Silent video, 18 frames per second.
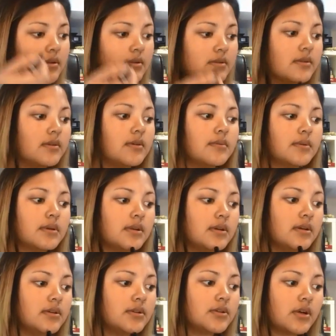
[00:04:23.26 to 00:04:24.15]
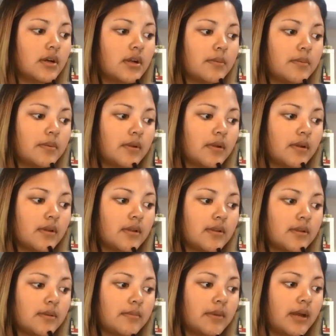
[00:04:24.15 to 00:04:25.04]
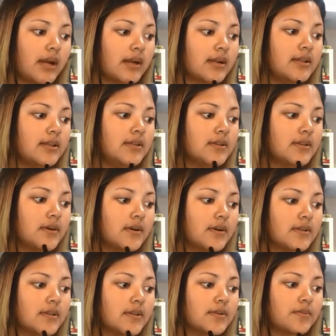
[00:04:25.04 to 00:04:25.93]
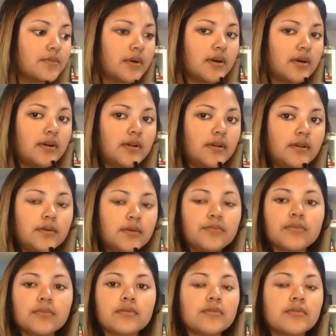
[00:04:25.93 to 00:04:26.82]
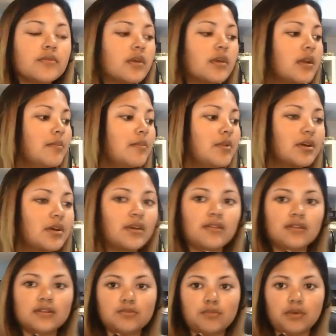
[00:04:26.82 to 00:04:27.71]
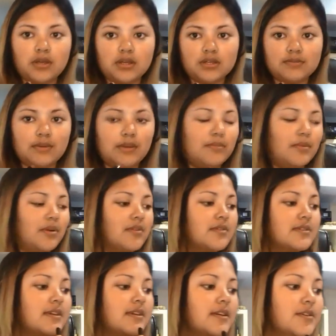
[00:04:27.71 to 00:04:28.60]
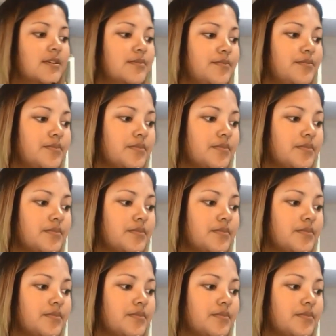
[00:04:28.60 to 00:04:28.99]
So I'm gonna try to put it in some acne scars as well. I'm looking this way because my mirror's there.